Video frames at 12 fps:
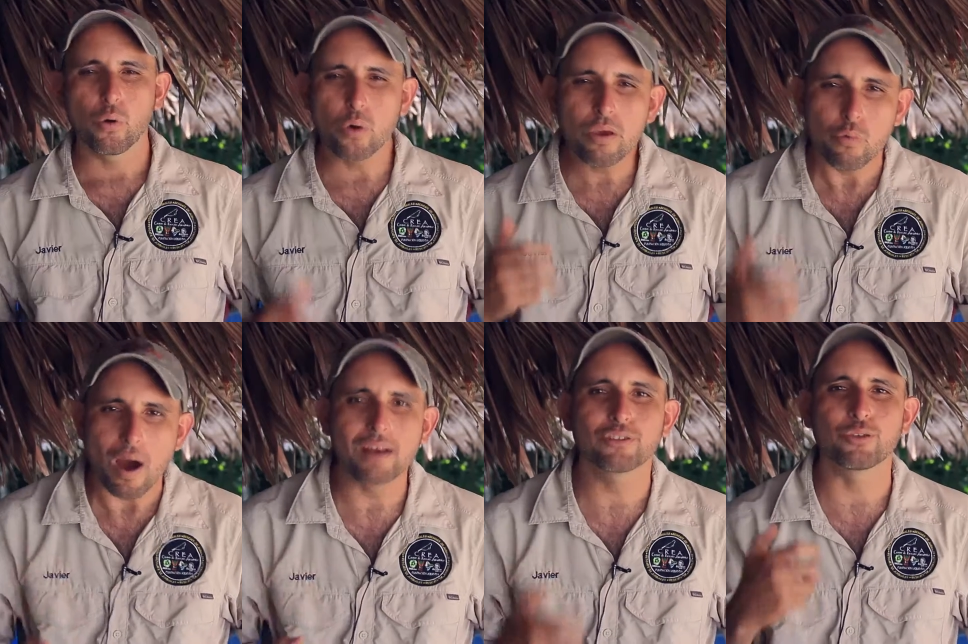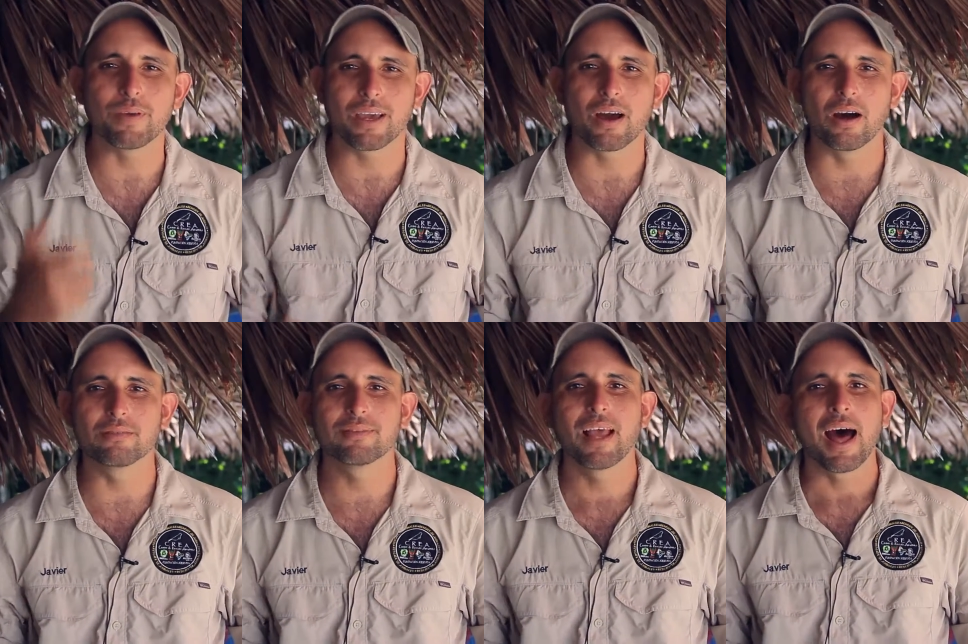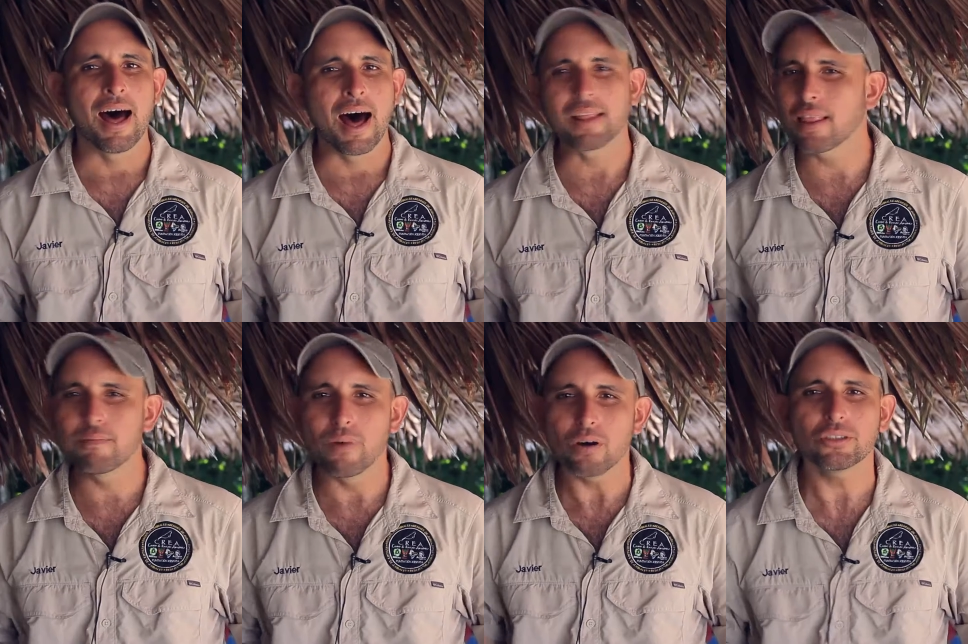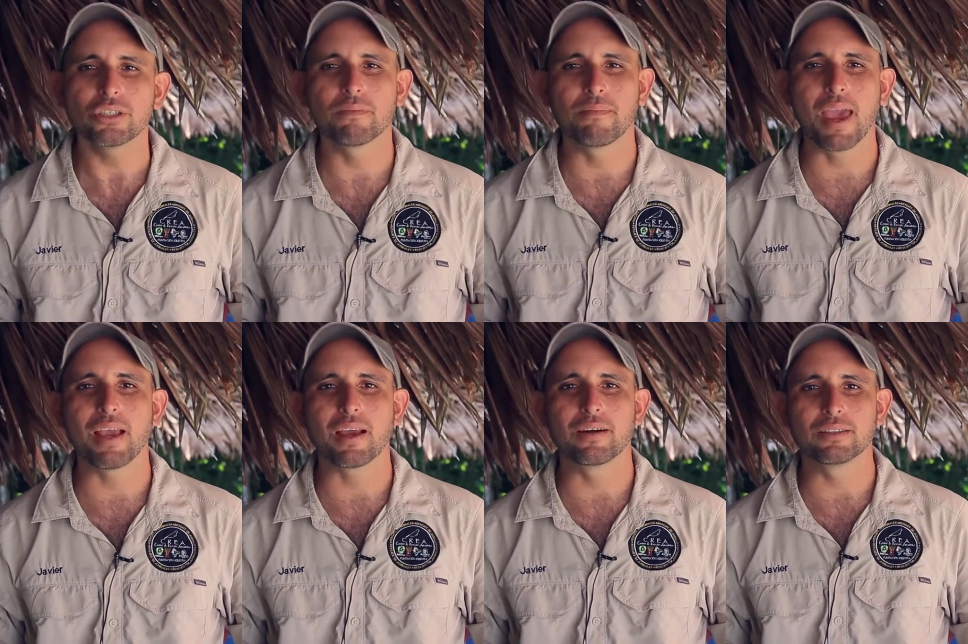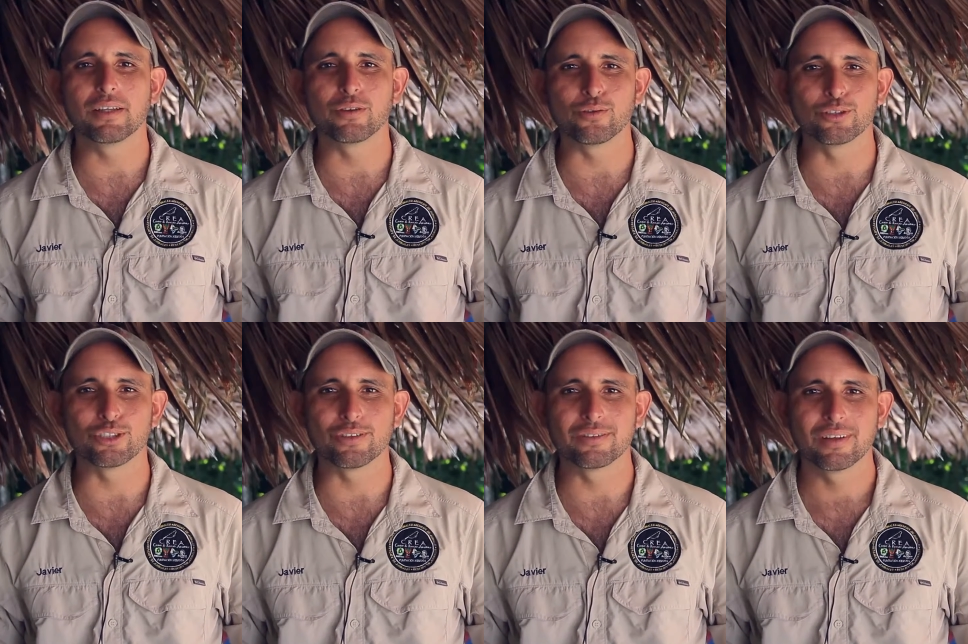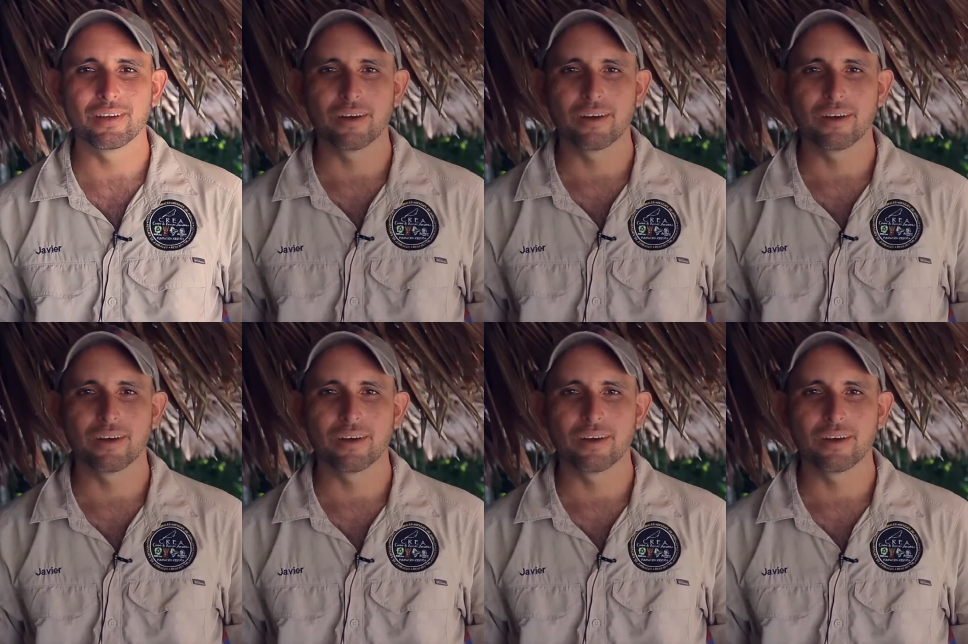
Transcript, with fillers: We want to become an emotion maker institution.